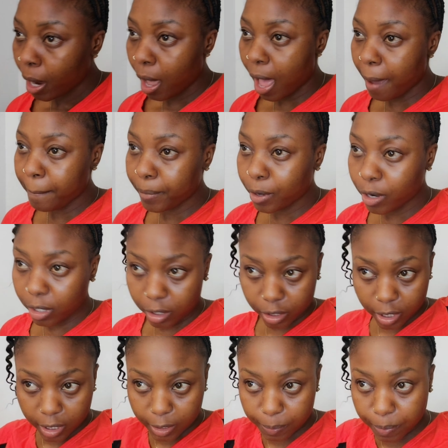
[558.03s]
I'm gonna
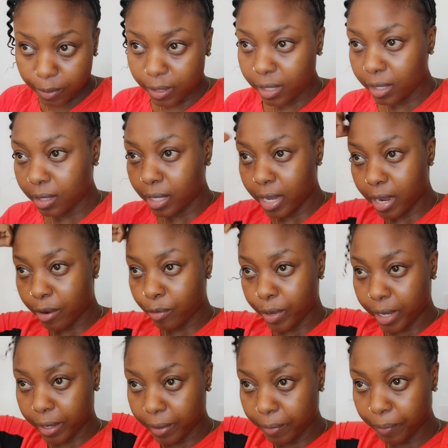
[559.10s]
just put these here
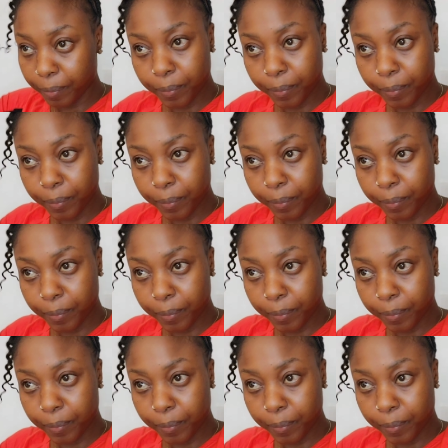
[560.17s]
away.